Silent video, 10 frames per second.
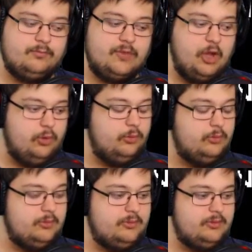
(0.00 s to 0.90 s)
No.
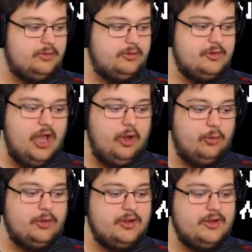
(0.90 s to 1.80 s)

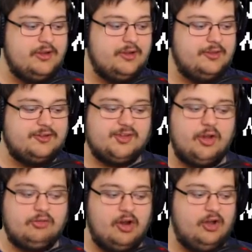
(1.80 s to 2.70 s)
No! This is
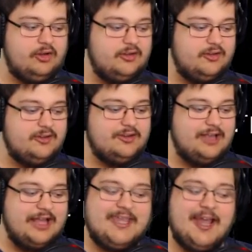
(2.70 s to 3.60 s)
all wrong.
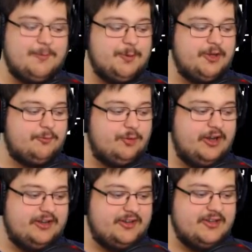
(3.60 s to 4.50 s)
I can't be your
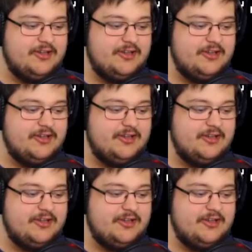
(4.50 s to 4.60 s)
friend.